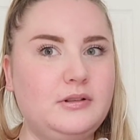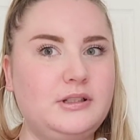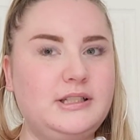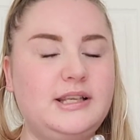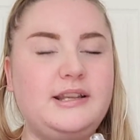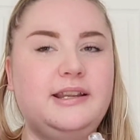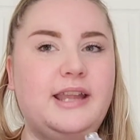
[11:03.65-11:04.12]

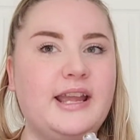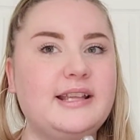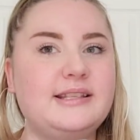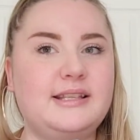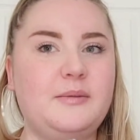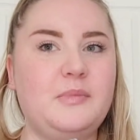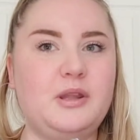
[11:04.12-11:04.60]
to get
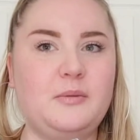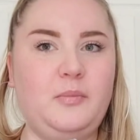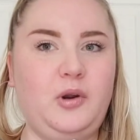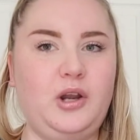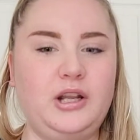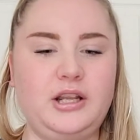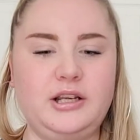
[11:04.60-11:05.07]
some of the
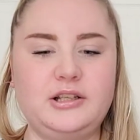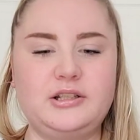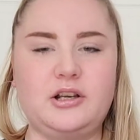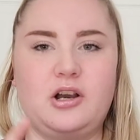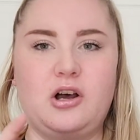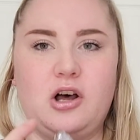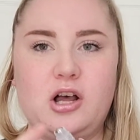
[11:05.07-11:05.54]
product
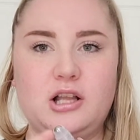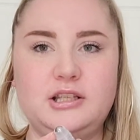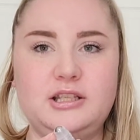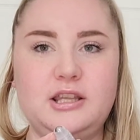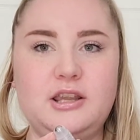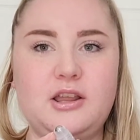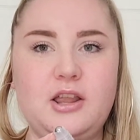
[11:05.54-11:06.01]

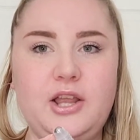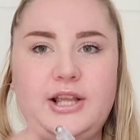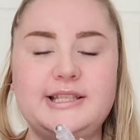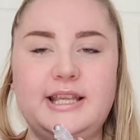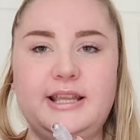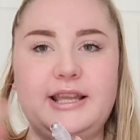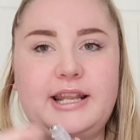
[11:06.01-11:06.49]
onto the
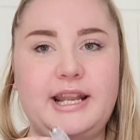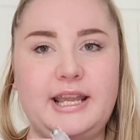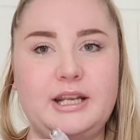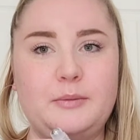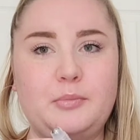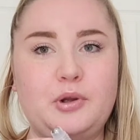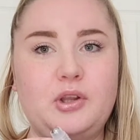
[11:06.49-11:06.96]
gloss, and then I had
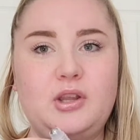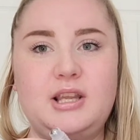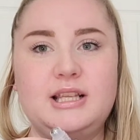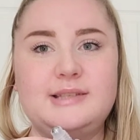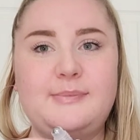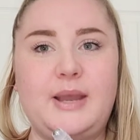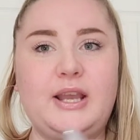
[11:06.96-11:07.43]
to put
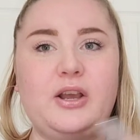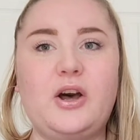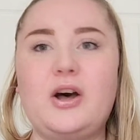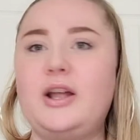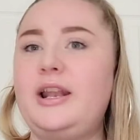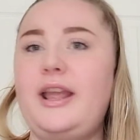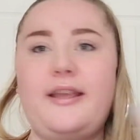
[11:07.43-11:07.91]
this back
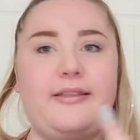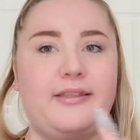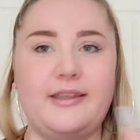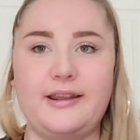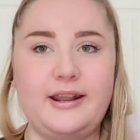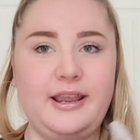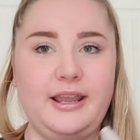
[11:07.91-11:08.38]
on, and
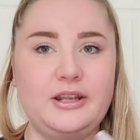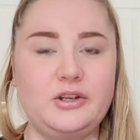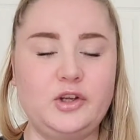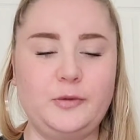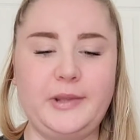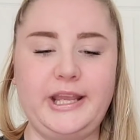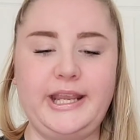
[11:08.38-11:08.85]
then I had to
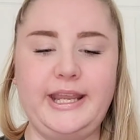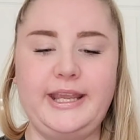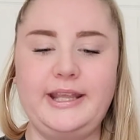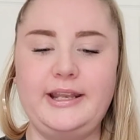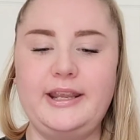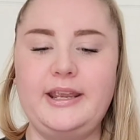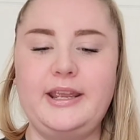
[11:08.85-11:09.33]
apply
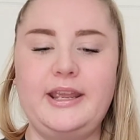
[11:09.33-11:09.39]
it.